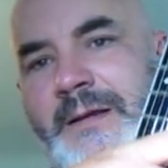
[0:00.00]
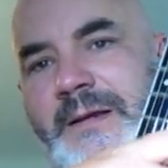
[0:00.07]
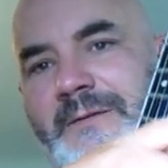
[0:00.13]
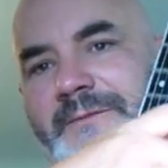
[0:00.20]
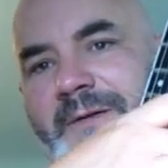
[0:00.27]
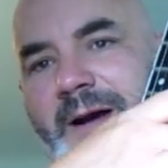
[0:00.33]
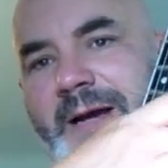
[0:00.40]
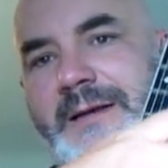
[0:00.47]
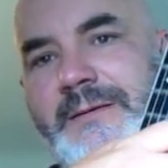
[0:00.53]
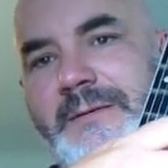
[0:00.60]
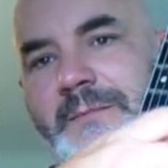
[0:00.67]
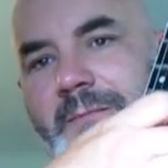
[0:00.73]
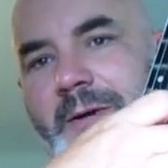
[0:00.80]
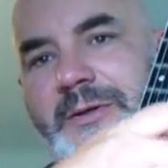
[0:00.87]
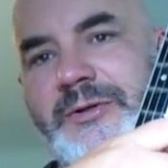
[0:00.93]

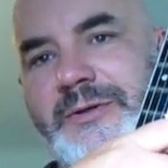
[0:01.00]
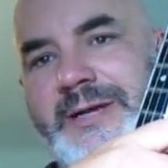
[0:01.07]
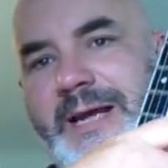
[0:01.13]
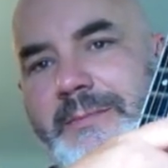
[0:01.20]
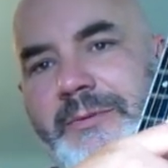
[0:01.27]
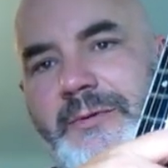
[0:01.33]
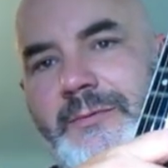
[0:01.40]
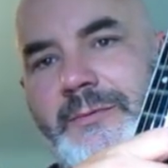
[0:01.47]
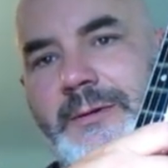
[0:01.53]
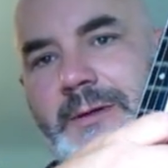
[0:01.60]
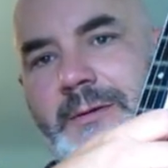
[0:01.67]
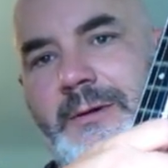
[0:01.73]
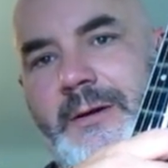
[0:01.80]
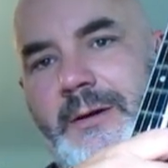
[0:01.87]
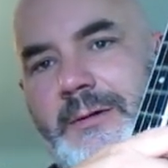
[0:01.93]
find much depth to it at
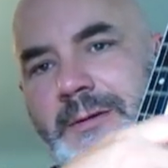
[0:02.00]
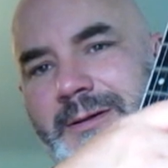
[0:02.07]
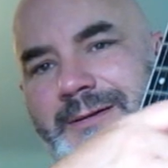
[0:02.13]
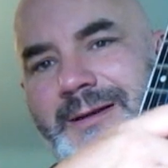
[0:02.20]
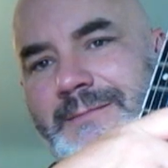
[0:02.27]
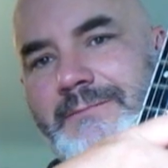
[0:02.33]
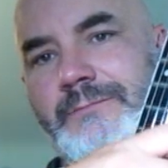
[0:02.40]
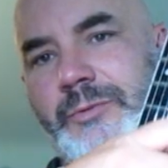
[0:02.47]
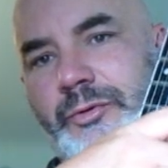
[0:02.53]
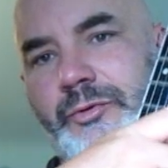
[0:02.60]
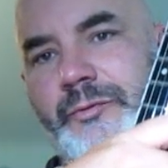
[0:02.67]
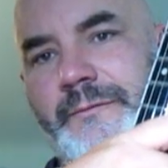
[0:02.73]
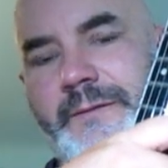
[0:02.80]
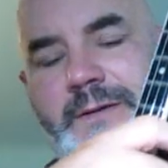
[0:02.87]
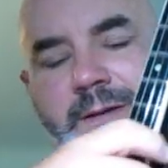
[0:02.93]
all, or it didn't
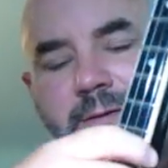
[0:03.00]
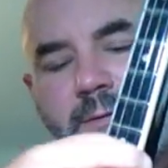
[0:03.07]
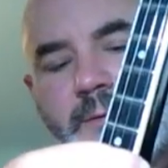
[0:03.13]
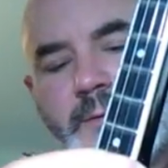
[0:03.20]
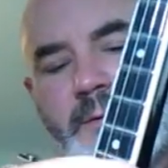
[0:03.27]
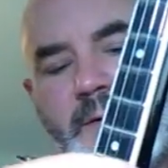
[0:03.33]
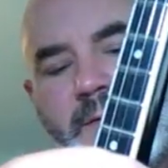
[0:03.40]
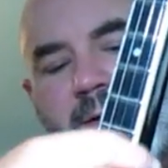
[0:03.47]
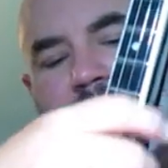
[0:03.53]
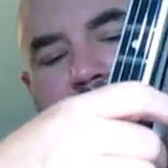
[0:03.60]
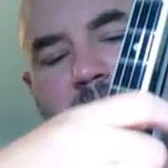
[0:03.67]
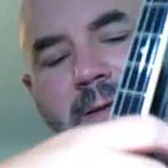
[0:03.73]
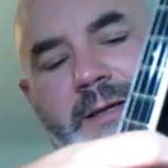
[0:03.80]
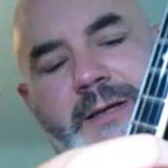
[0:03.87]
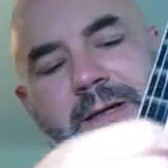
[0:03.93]
move, it didn't do anything. I
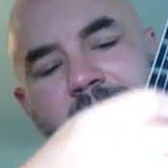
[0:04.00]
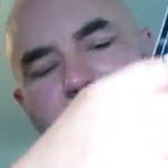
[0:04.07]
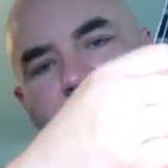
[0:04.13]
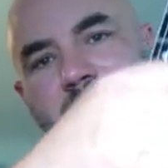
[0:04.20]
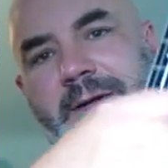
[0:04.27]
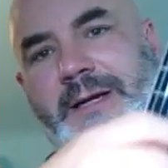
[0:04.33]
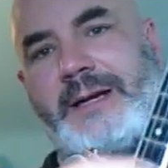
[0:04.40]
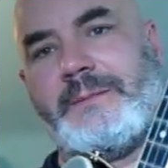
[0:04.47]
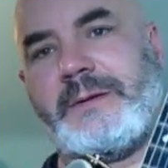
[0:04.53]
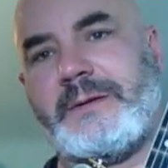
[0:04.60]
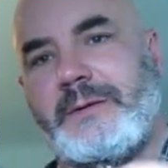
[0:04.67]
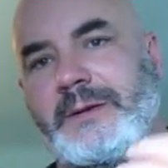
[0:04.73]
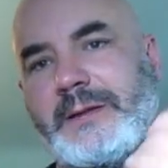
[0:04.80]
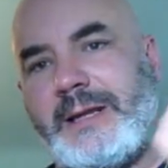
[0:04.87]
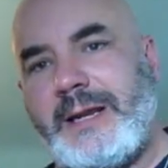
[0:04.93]
mean, he covered it up so
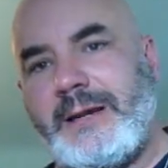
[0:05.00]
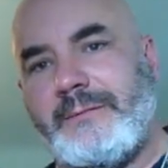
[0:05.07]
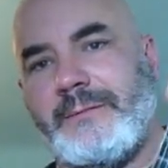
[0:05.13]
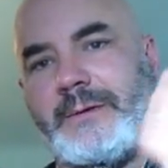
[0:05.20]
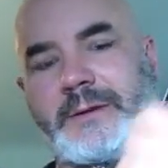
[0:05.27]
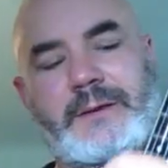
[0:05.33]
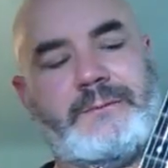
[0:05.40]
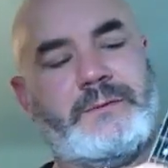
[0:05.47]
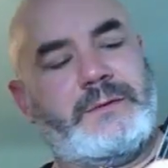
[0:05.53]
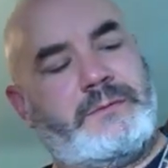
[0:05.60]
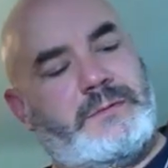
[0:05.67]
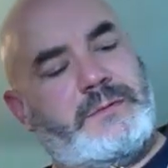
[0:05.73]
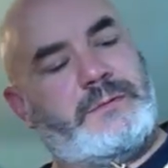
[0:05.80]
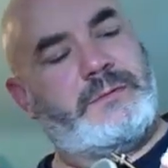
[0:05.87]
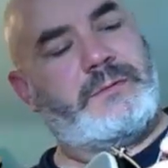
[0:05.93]
you can't really even
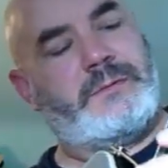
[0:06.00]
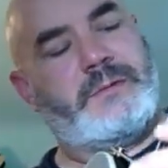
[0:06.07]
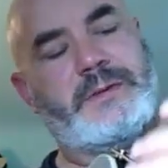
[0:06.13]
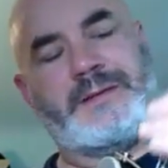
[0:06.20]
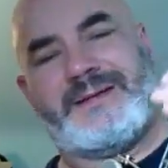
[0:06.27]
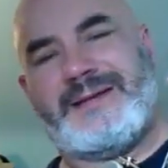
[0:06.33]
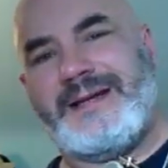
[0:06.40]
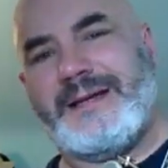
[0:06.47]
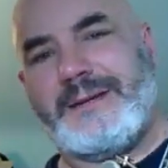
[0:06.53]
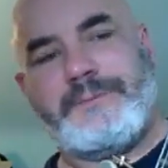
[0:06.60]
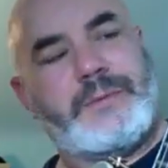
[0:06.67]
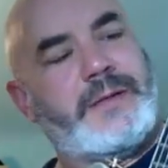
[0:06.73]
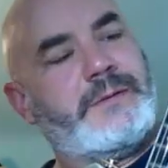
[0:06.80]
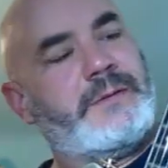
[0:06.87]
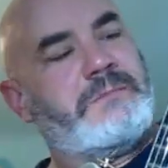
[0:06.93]
see it,
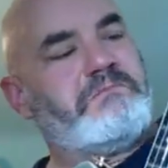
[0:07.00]
but